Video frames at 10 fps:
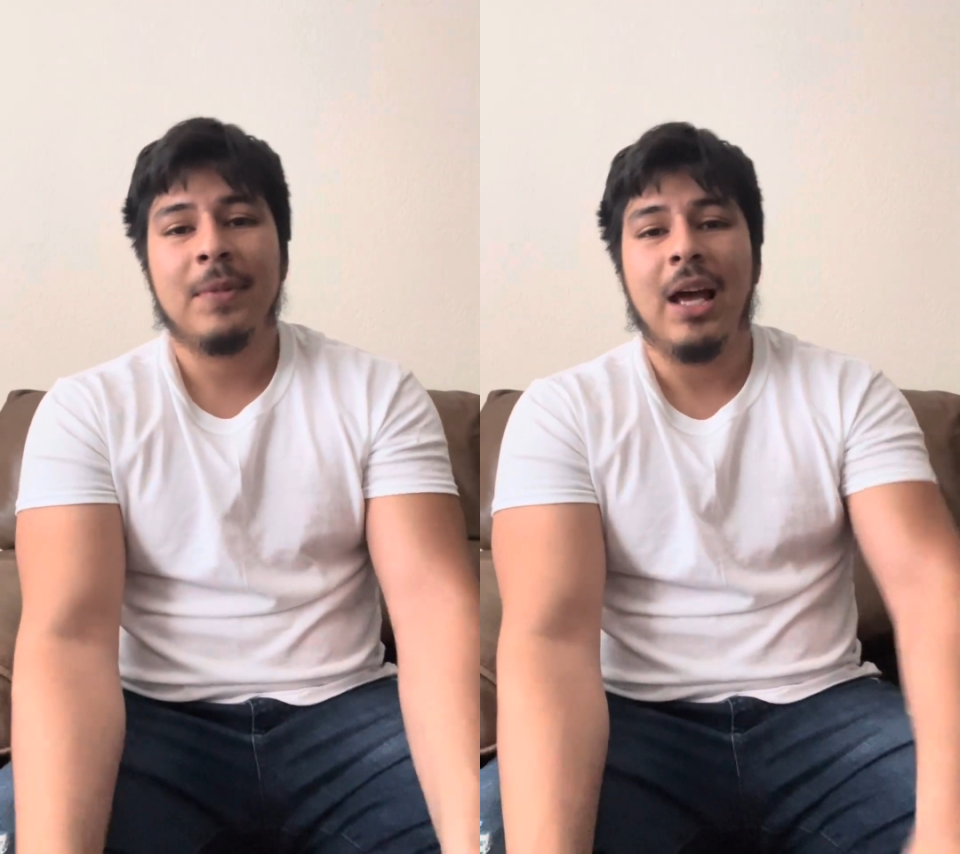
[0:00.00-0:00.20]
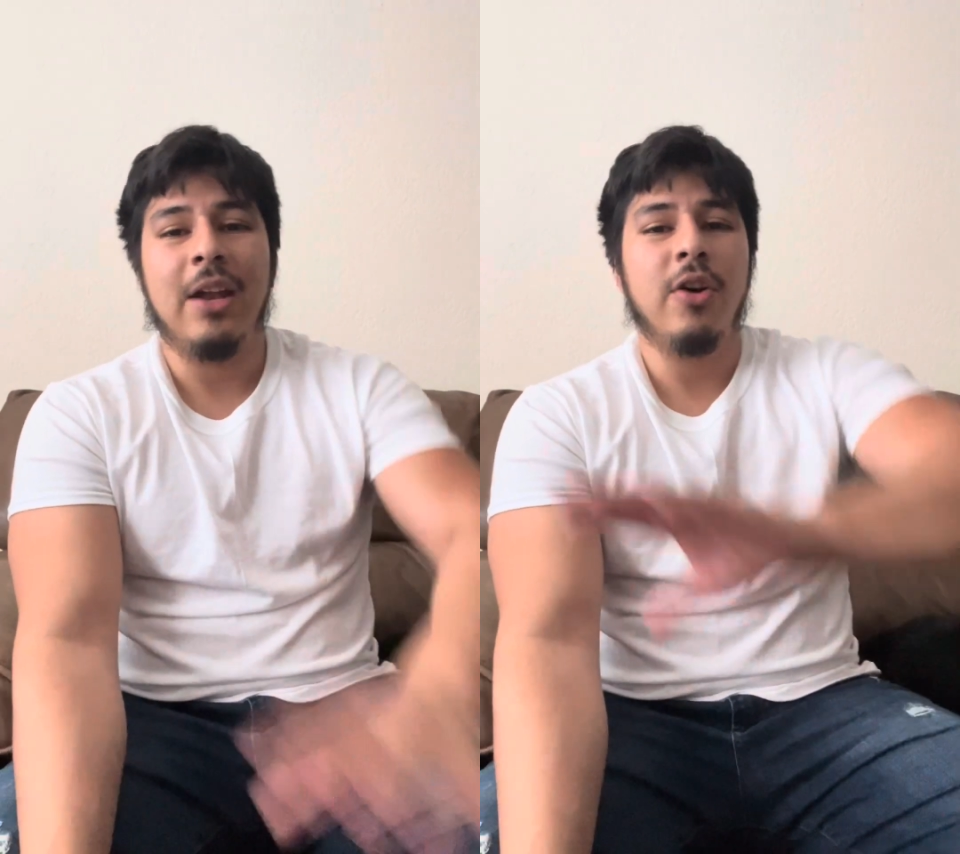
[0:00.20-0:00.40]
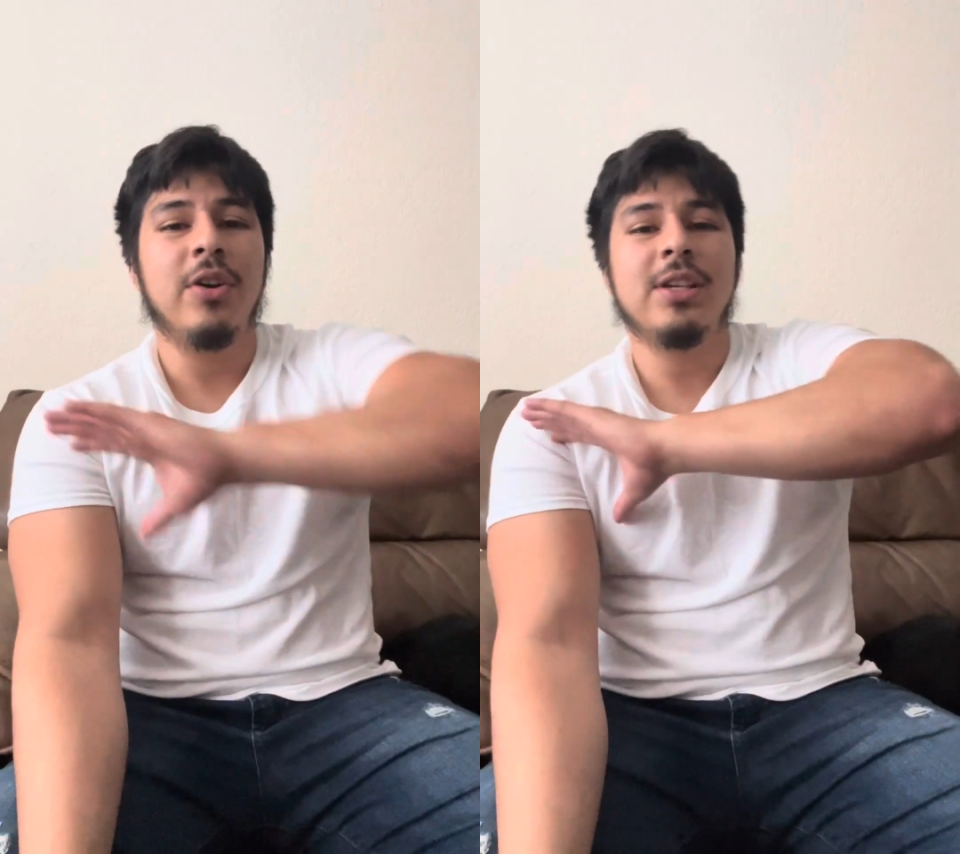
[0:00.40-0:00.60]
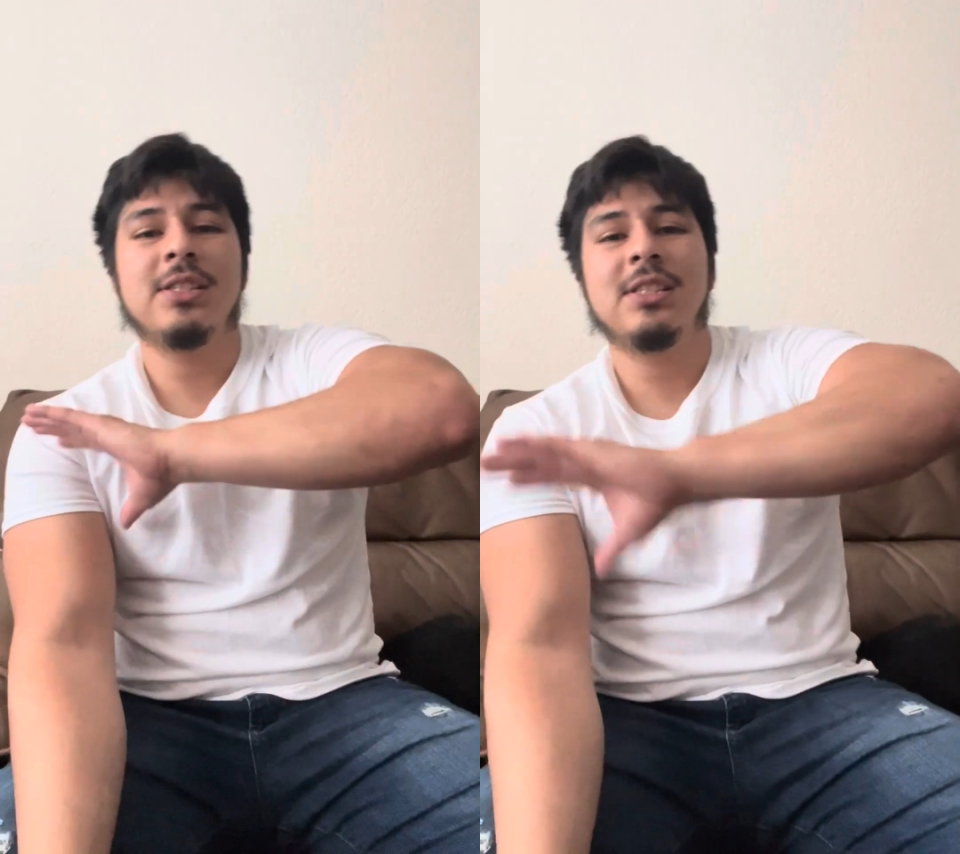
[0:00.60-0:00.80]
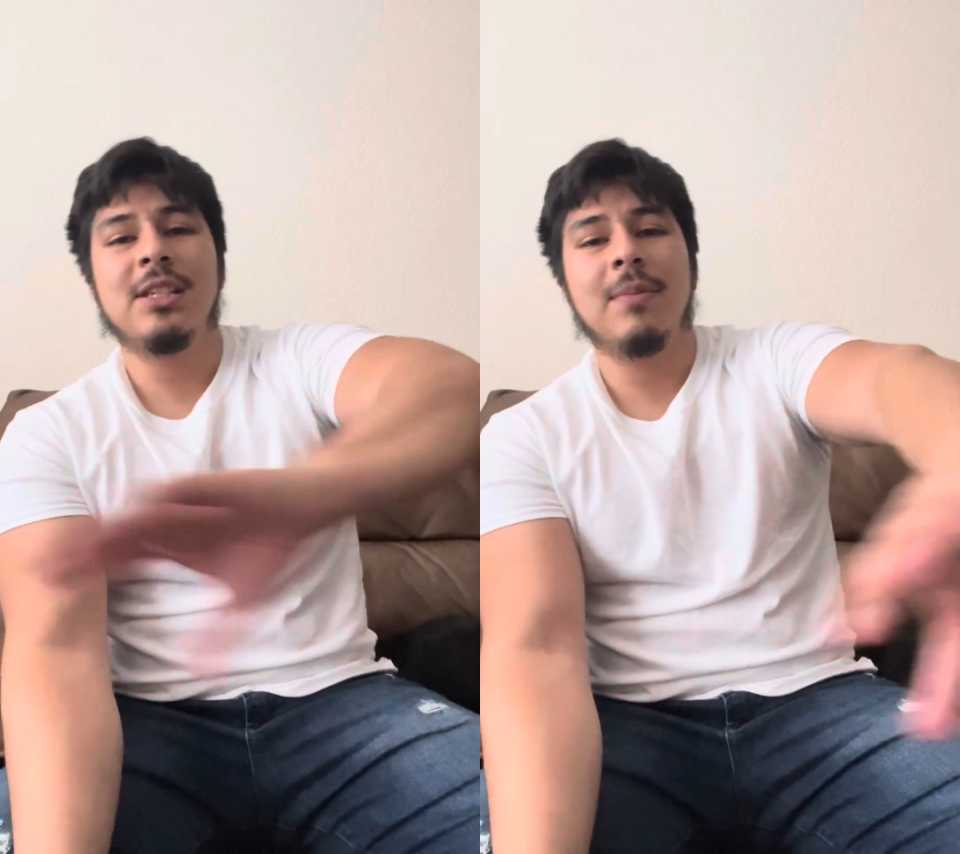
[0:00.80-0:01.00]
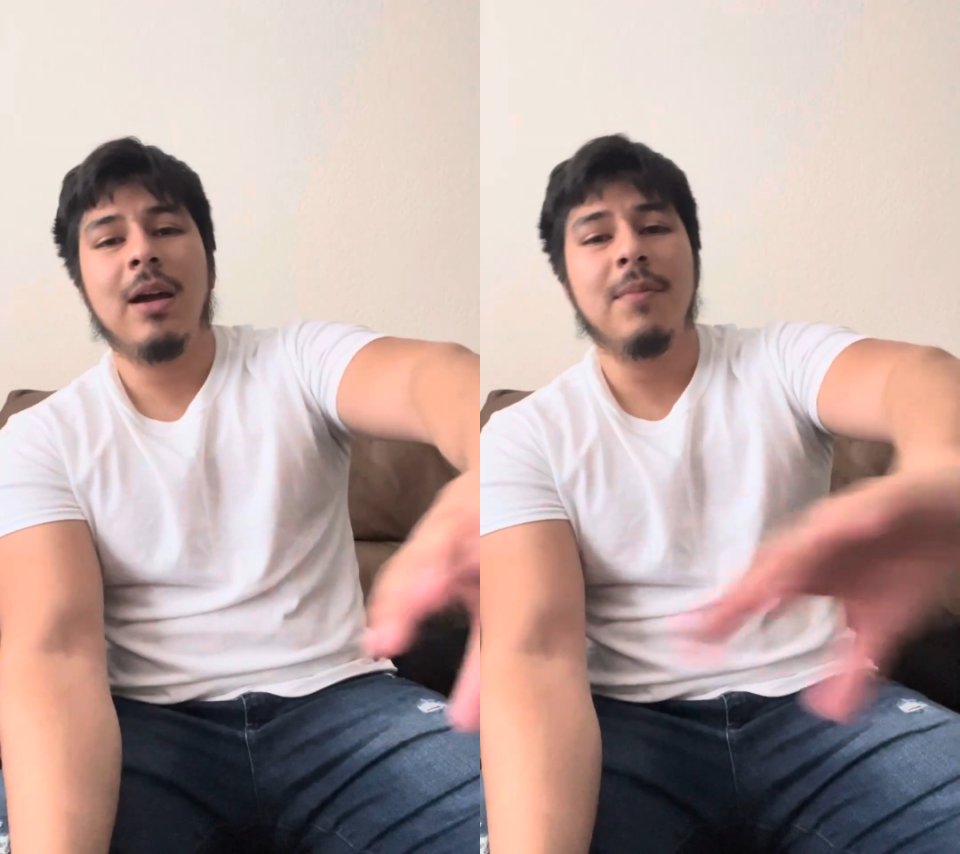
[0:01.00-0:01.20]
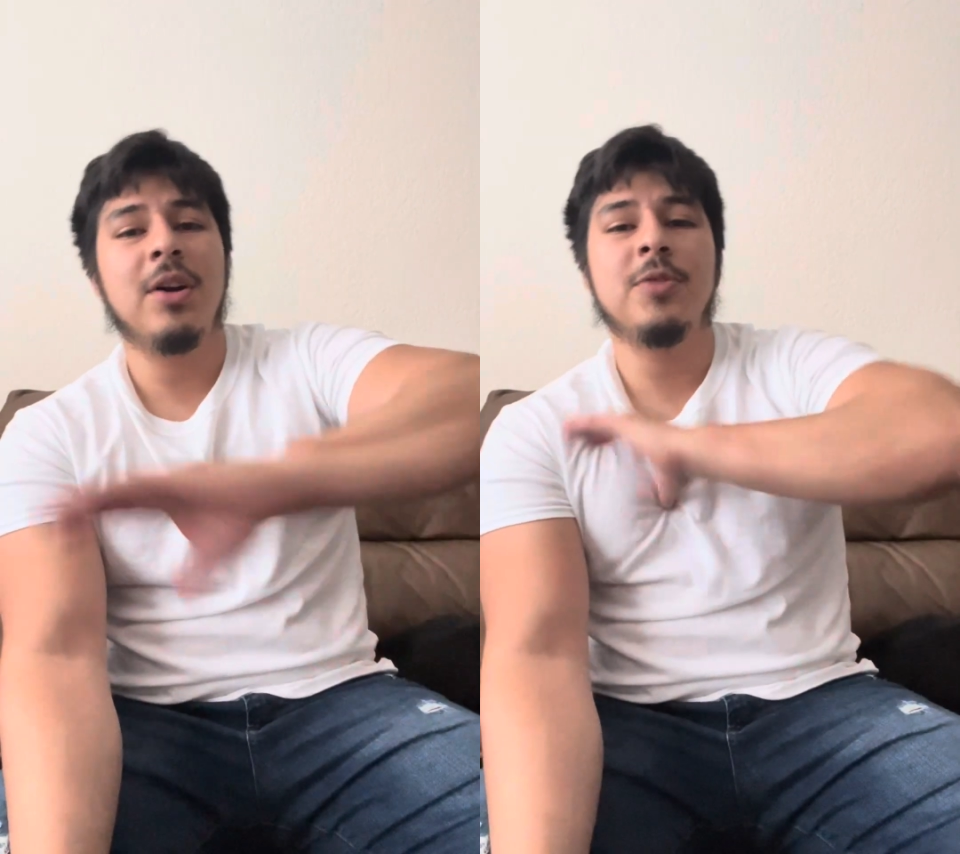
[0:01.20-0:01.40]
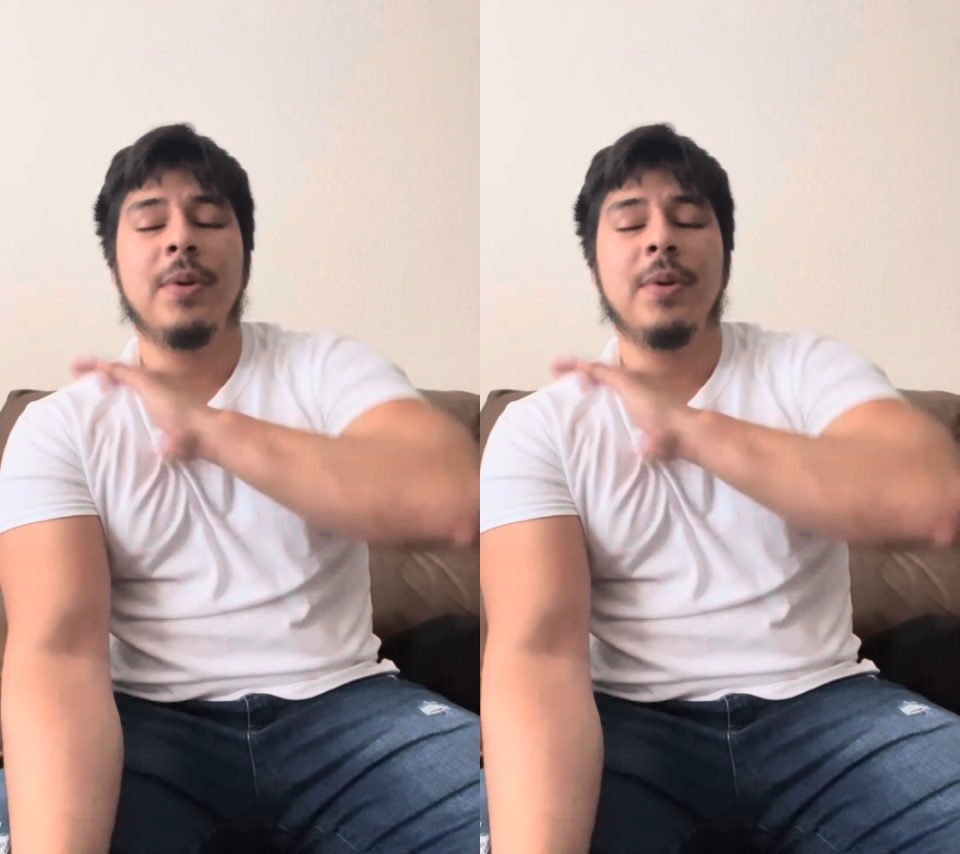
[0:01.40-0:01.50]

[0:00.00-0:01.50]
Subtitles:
I know it doesn't seem like much,